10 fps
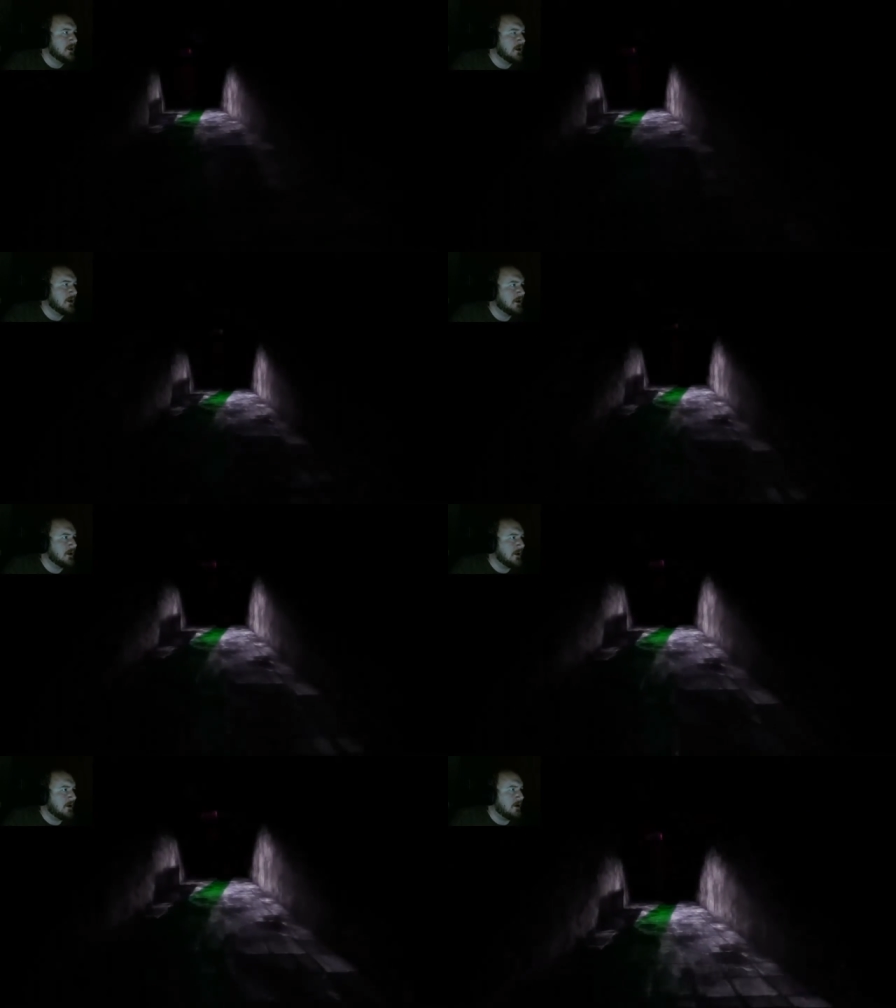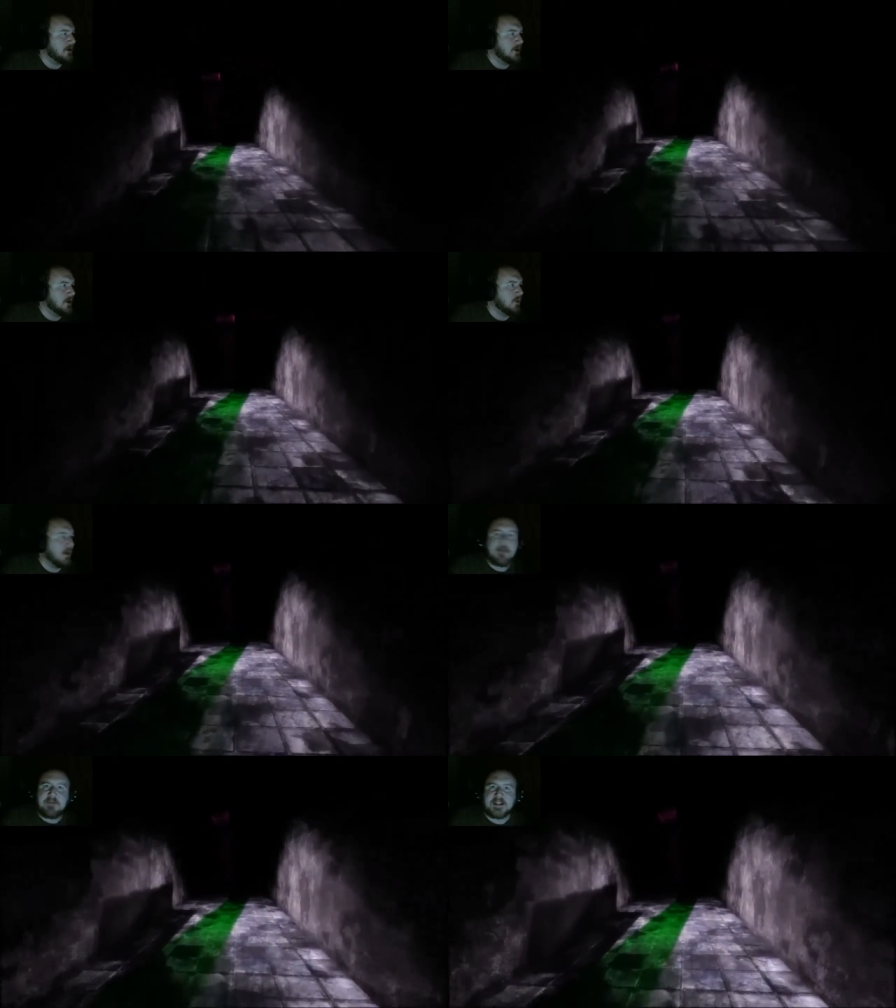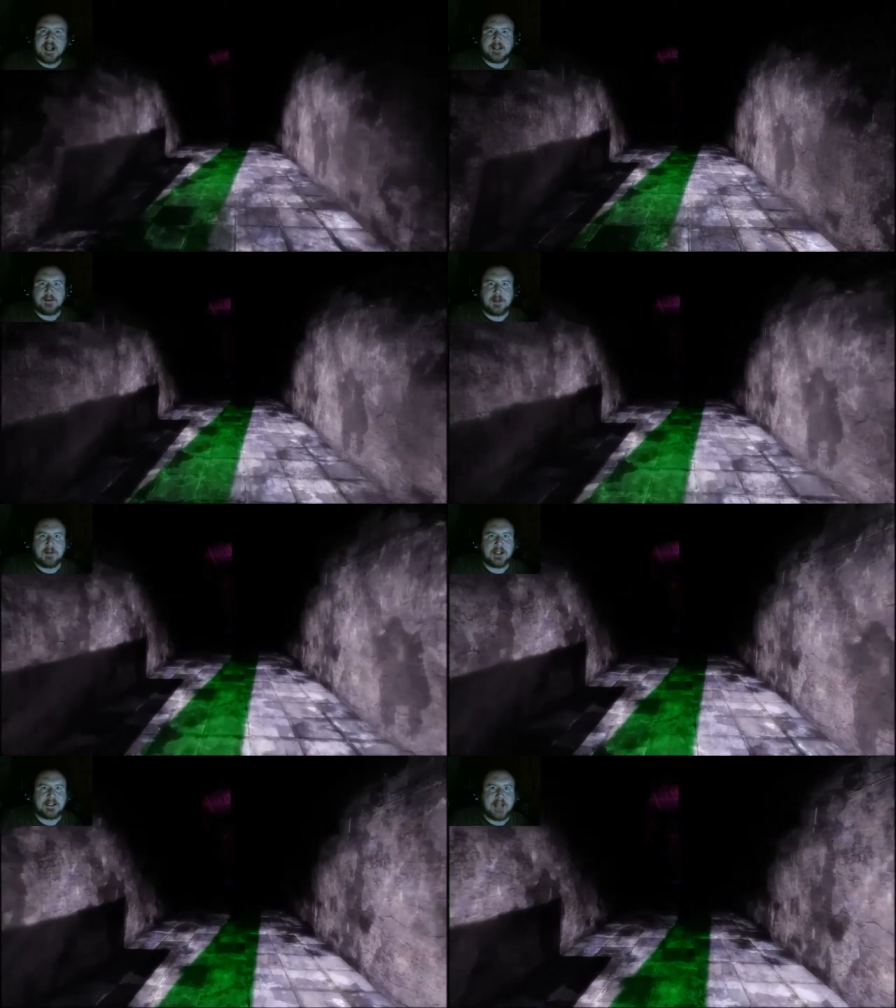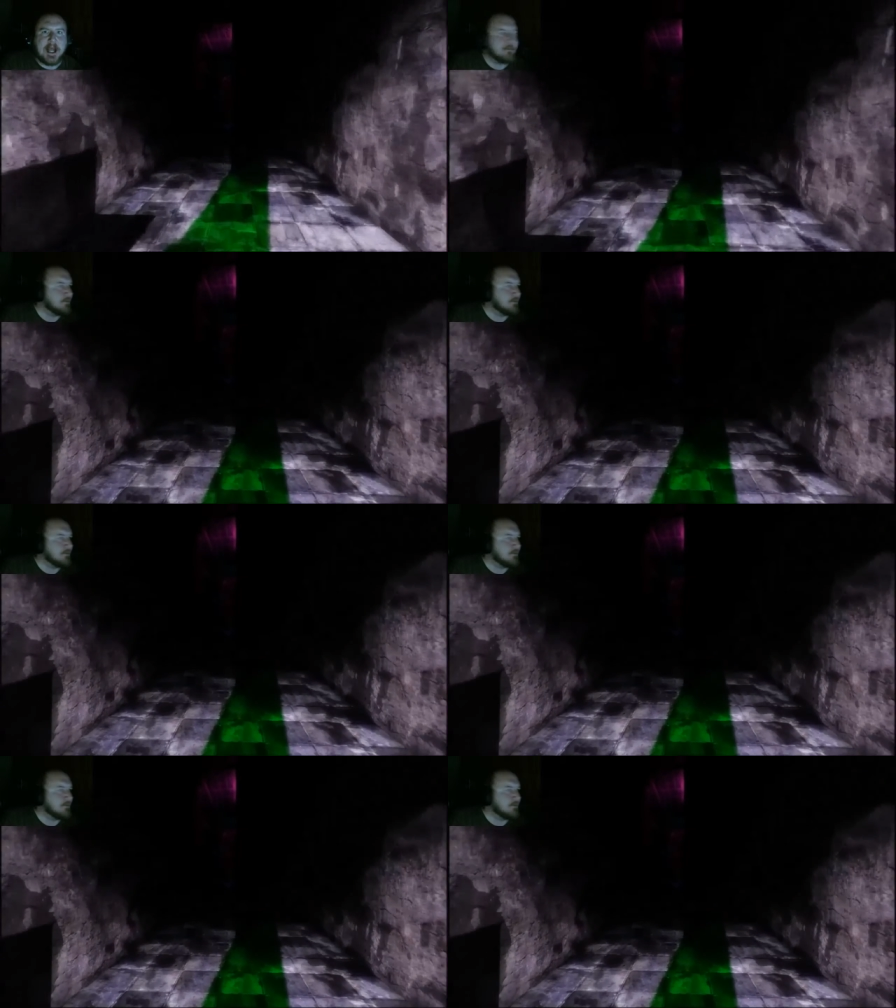Not at all. What possessed me to play this game?